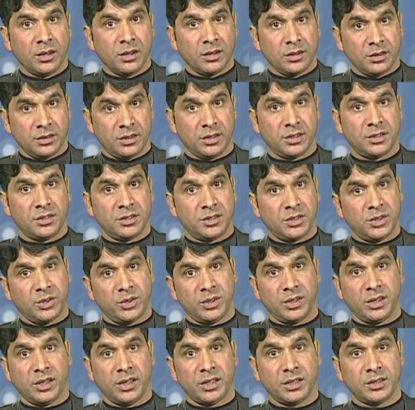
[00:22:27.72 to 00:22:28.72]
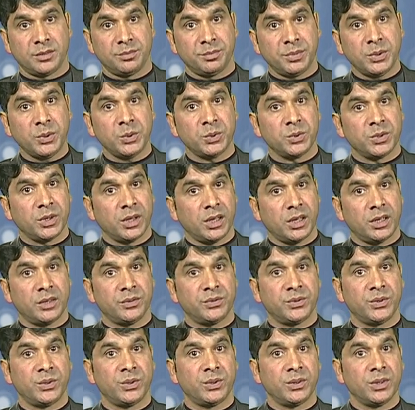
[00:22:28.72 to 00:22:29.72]
This theory has proved
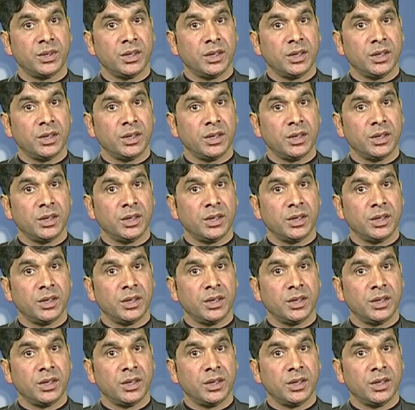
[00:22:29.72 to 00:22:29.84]
helpful